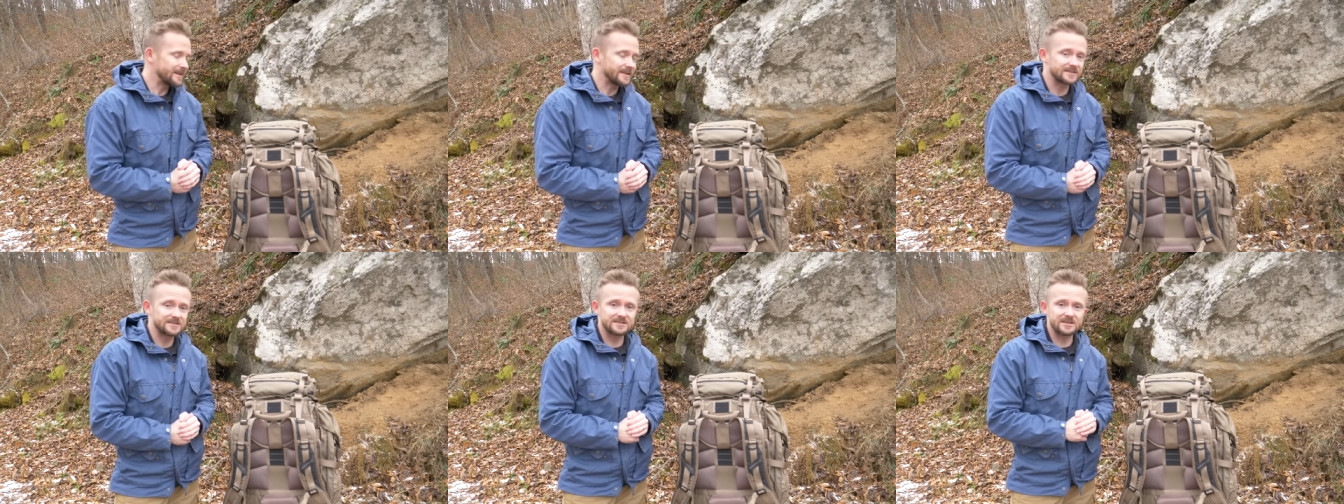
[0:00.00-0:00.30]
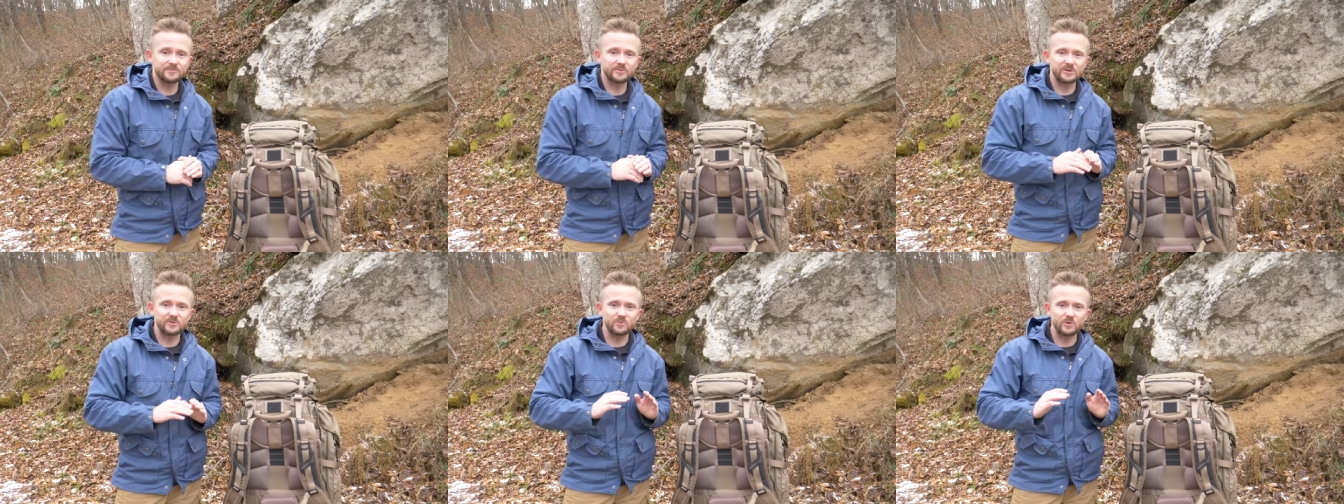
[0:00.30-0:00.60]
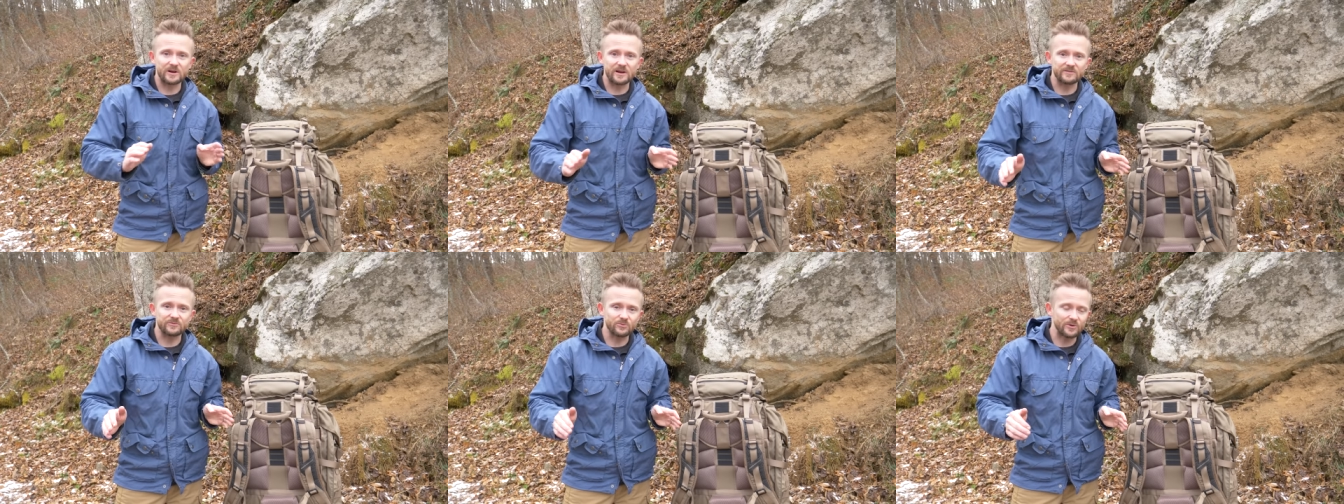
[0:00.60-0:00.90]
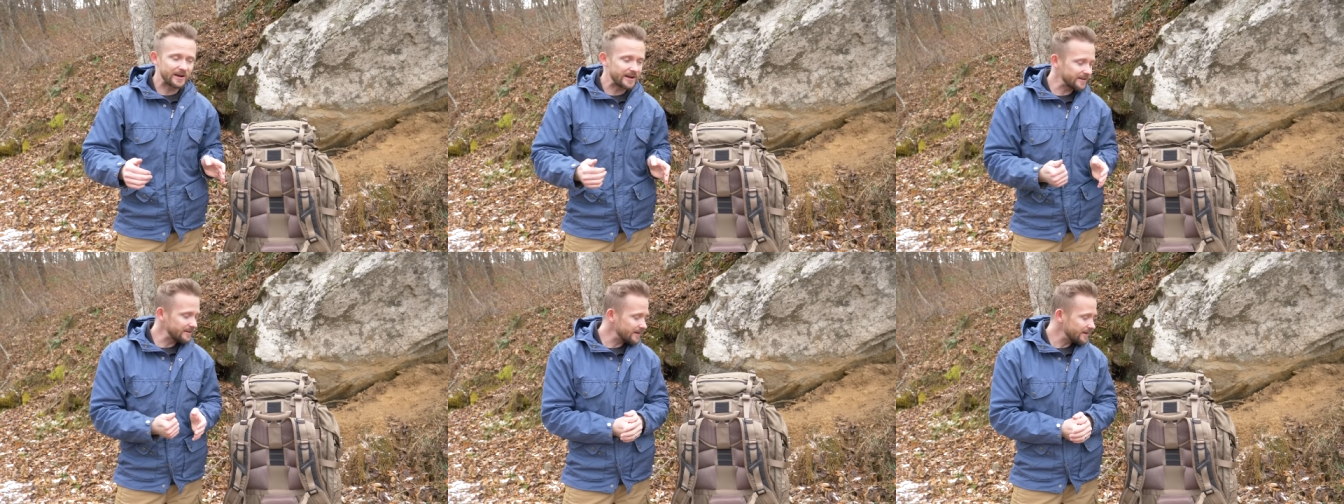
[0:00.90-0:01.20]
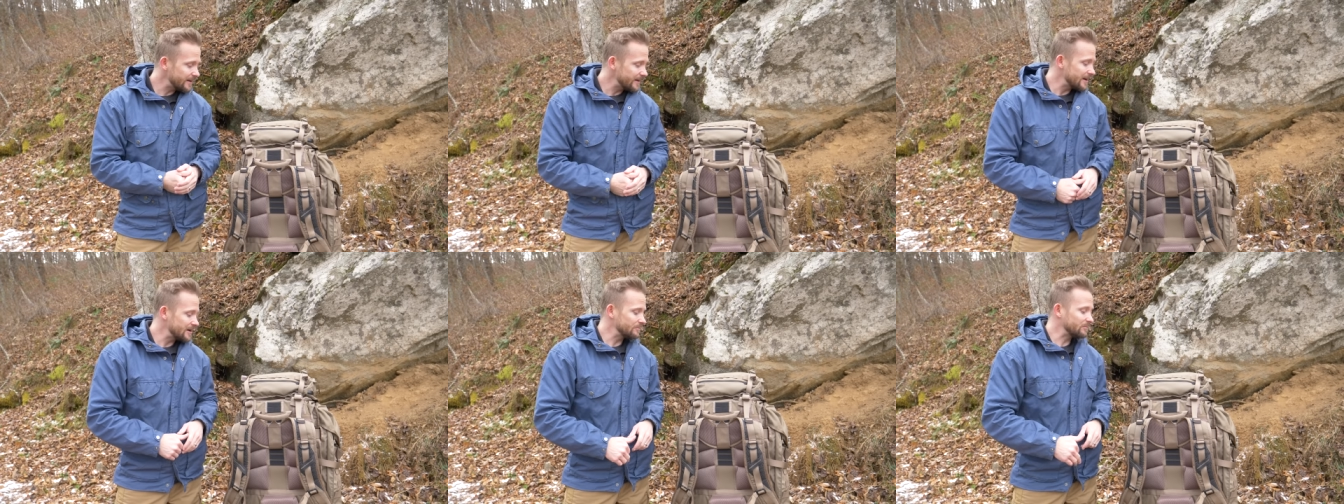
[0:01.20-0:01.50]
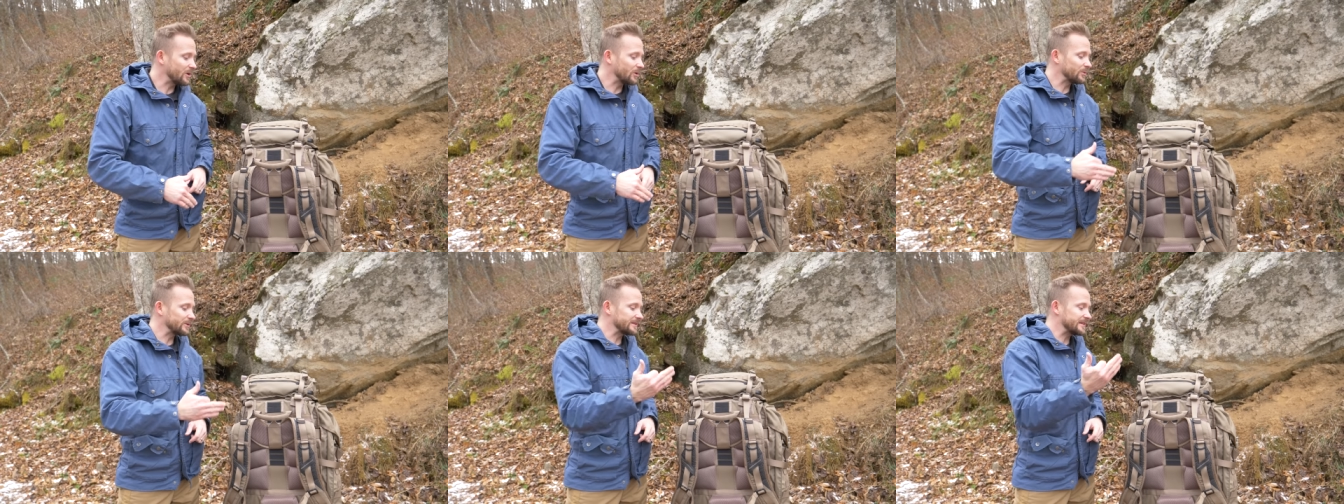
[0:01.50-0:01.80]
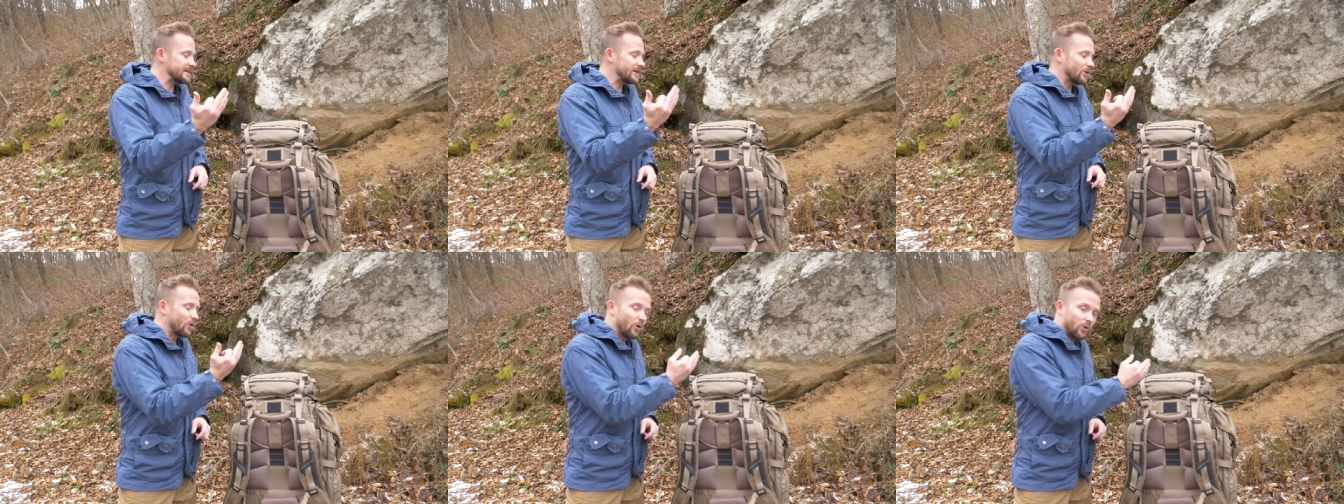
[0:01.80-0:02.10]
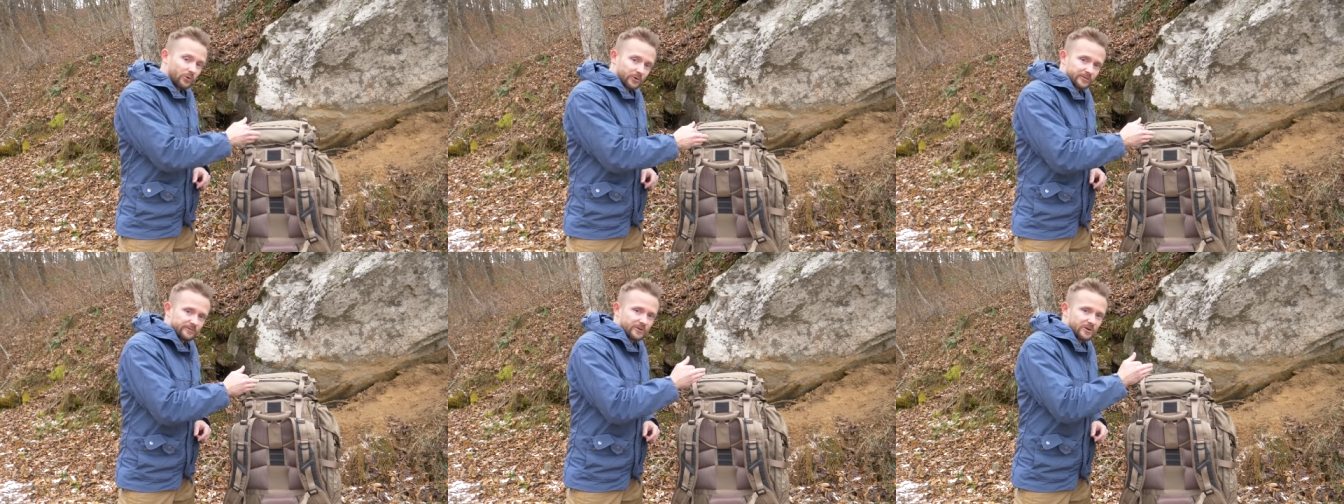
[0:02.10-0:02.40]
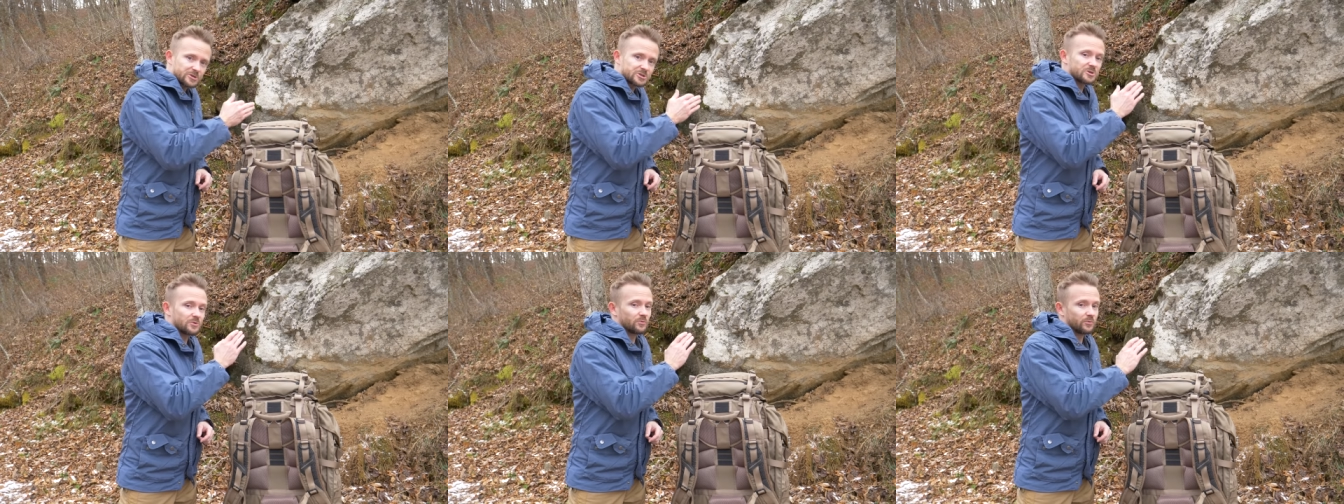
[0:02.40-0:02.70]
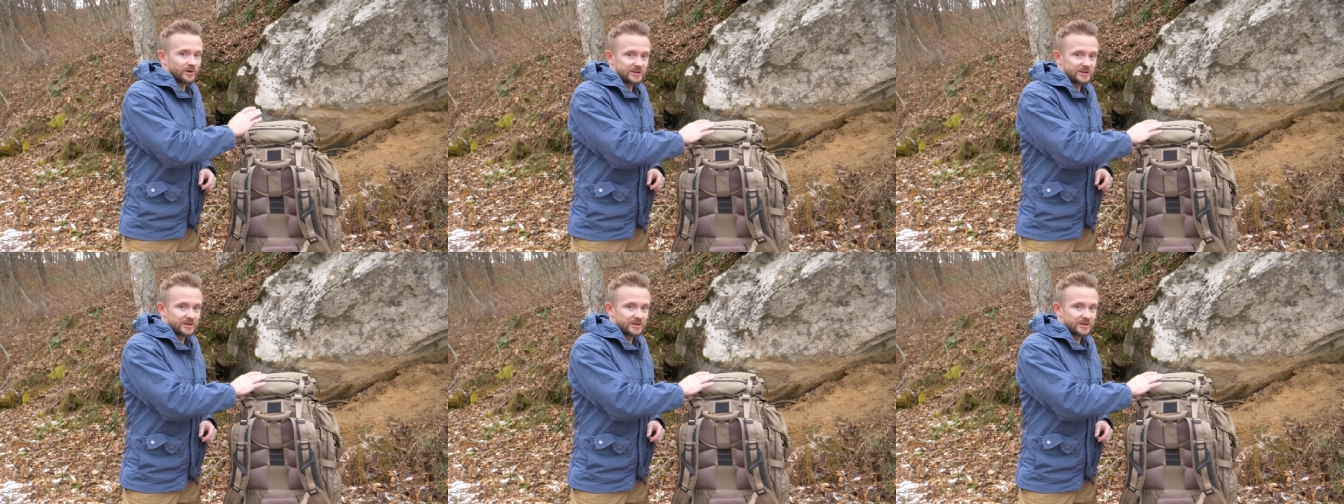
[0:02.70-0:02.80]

It's simply what I've read. But with the older version,